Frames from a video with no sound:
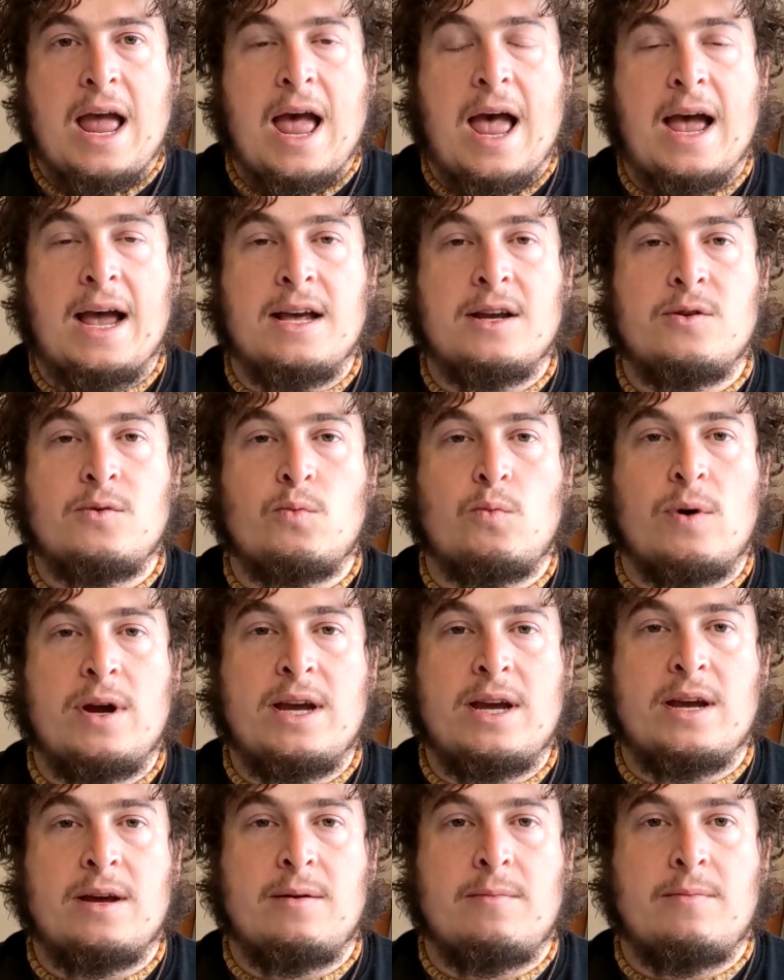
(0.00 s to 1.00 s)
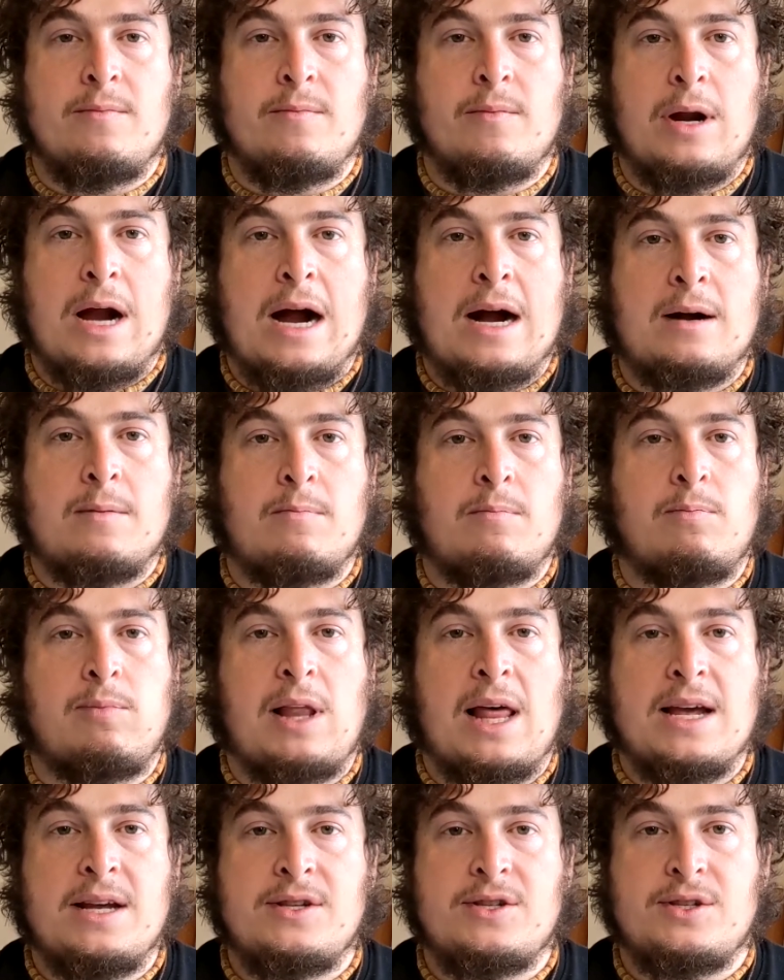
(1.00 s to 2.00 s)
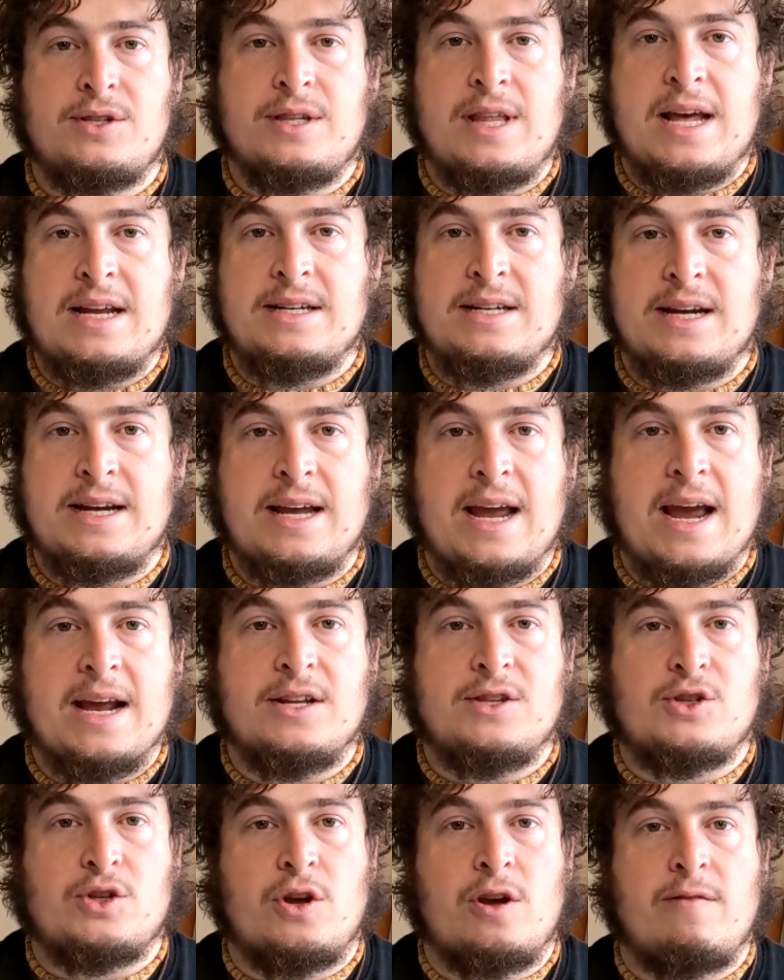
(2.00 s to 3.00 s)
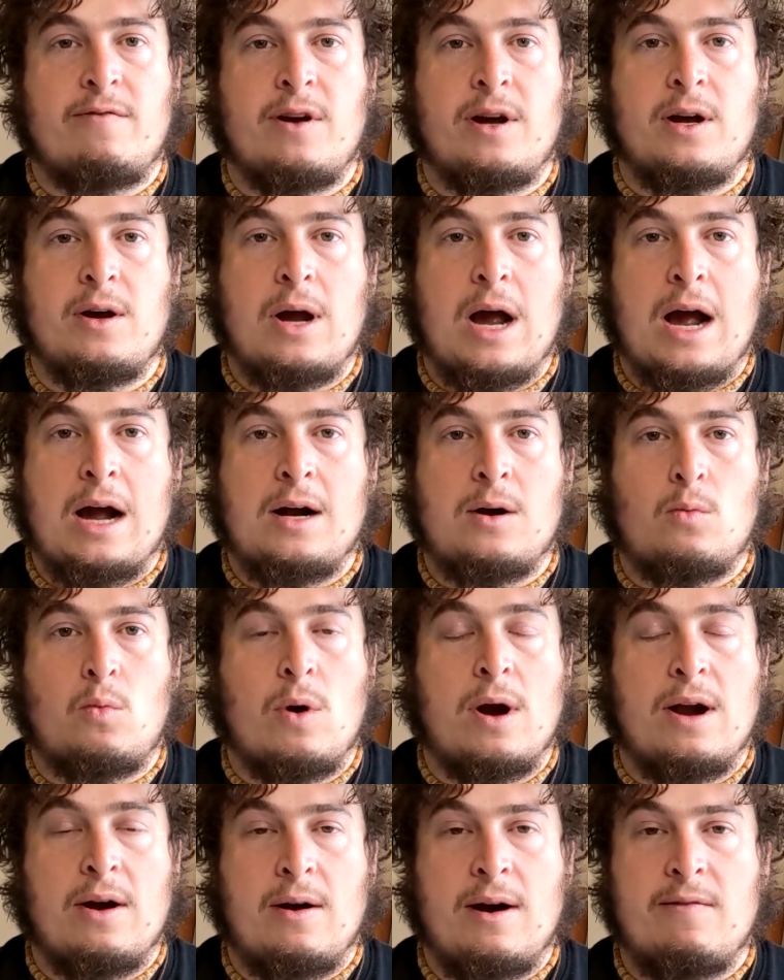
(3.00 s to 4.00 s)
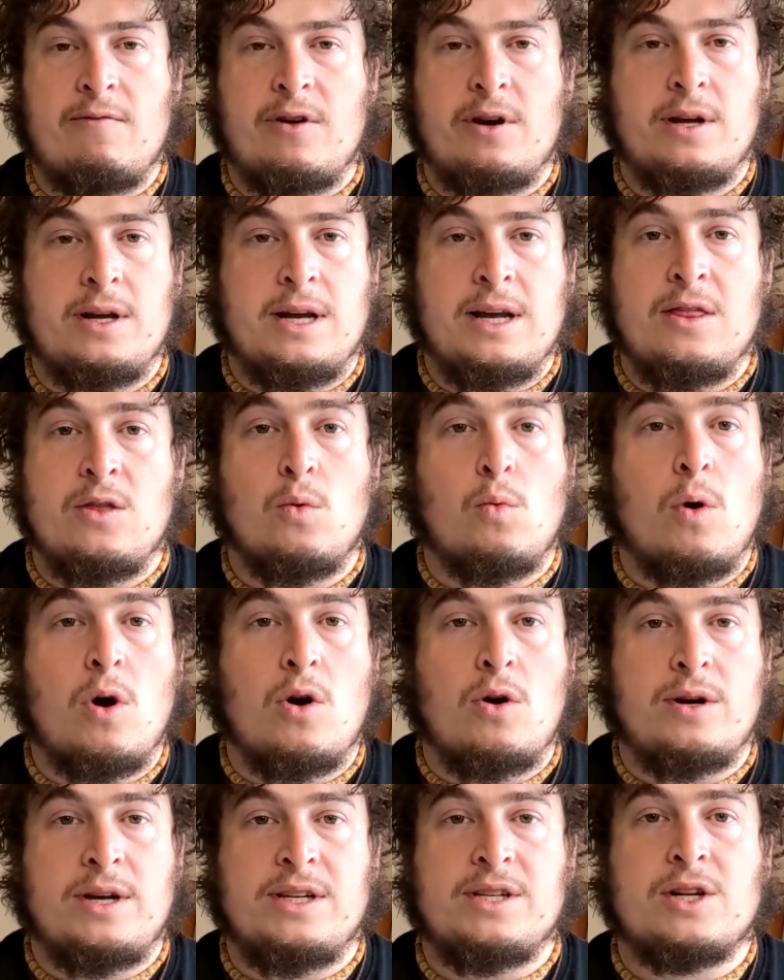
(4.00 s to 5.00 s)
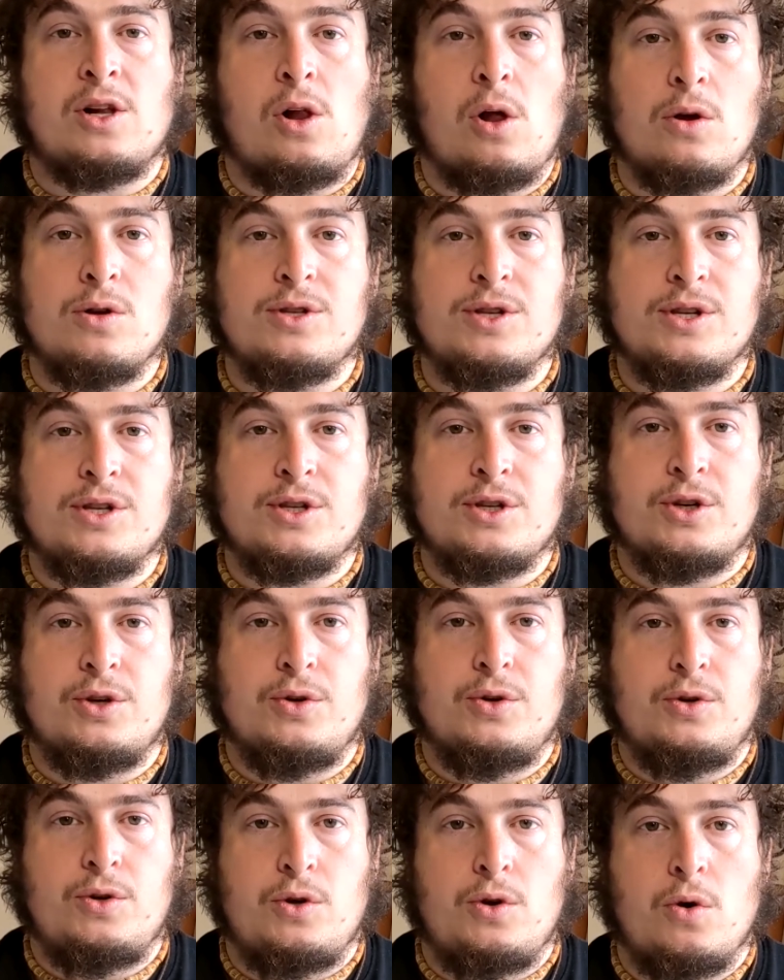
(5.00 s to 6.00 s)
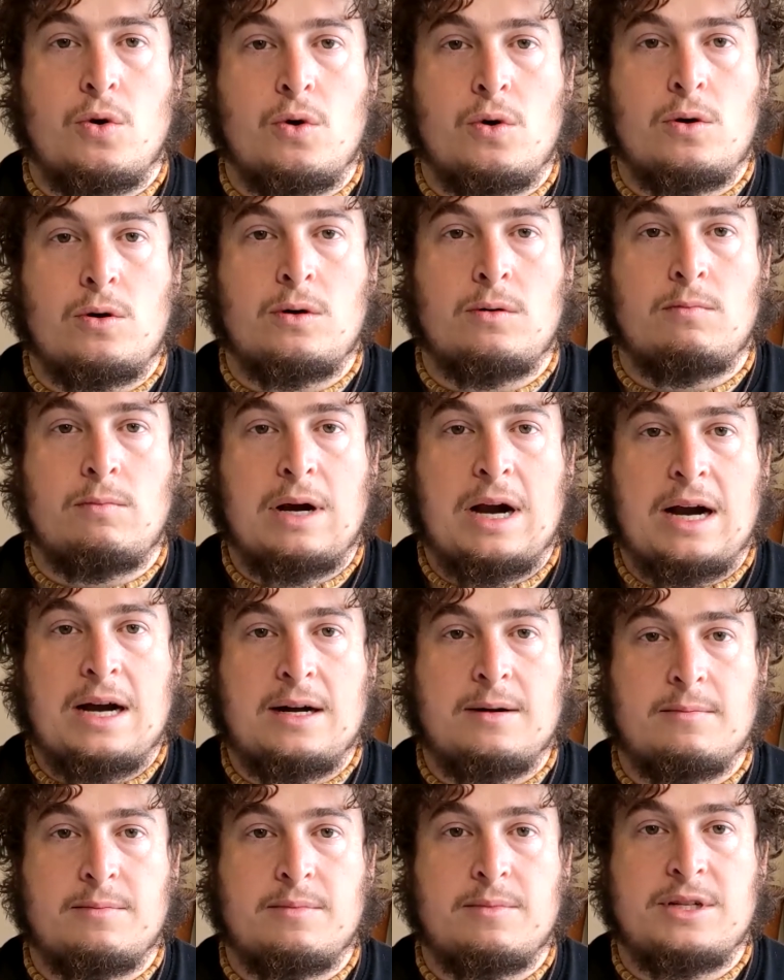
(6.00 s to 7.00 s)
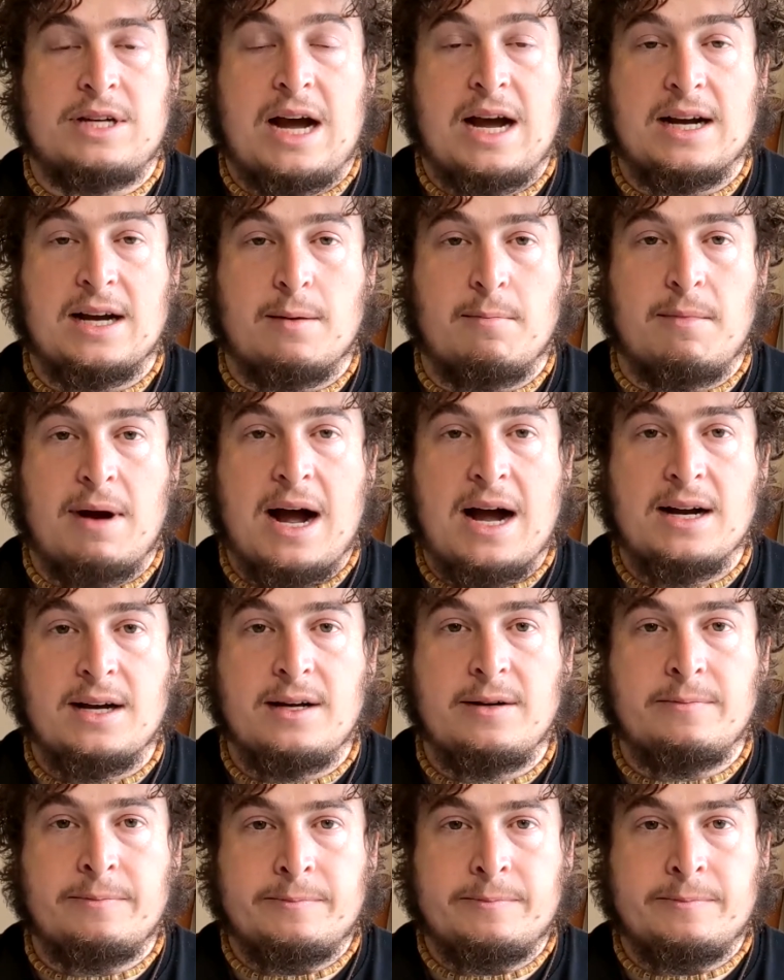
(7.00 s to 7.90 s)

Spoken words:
and we can place that dedicated server wherever in the world is closest to your target market,